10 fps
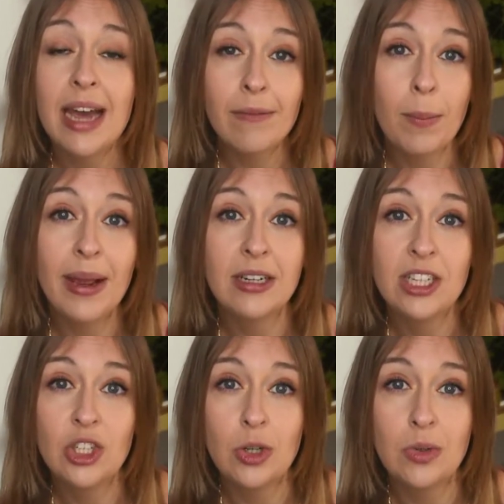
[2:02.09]
and repair
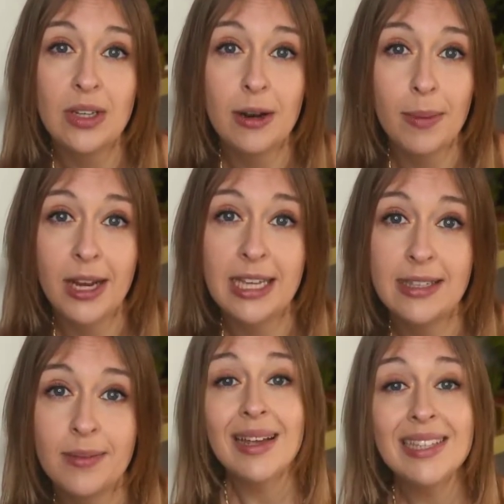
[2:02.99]
tissues in our
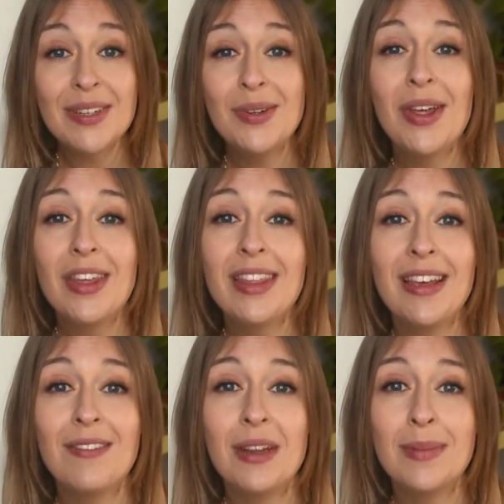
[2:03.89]
bodies. So another
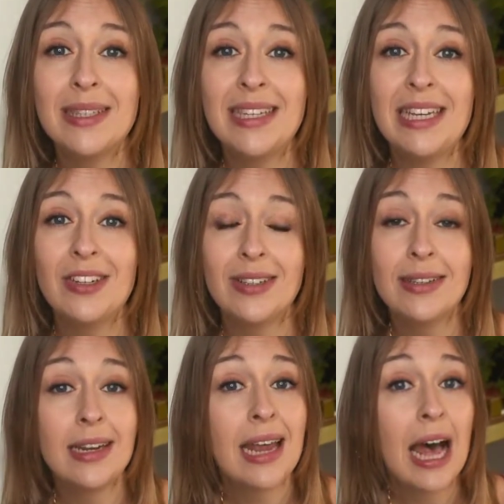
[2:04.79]
thing vitamin C does,
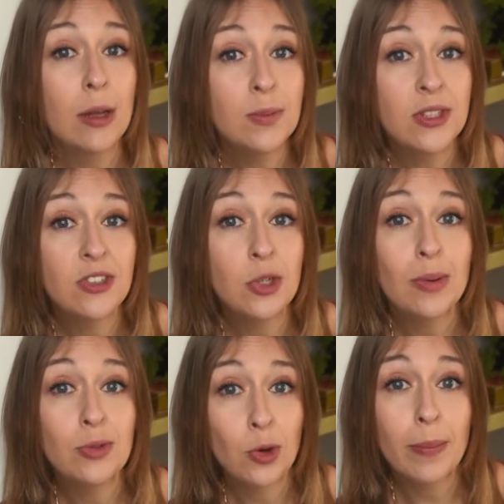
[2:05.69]
it helps us to
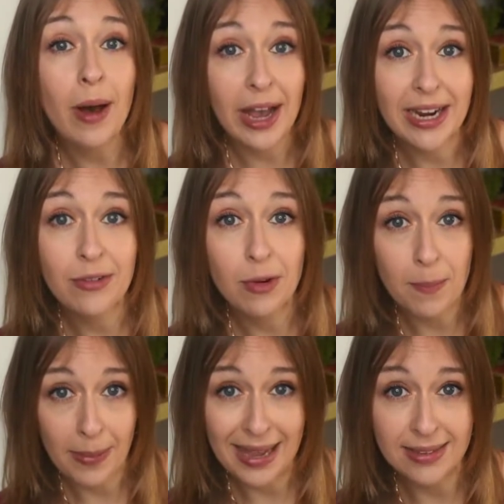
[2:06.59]
absorb iron from
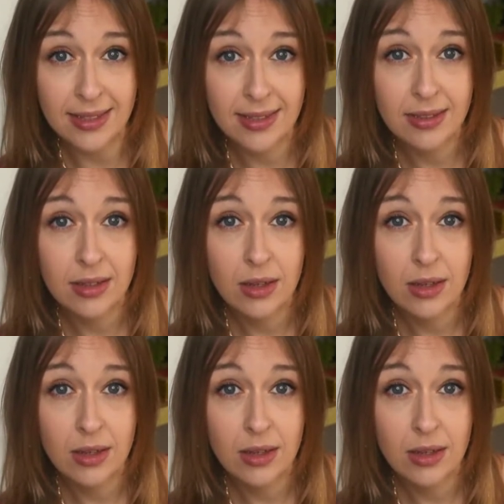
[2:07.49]
plants.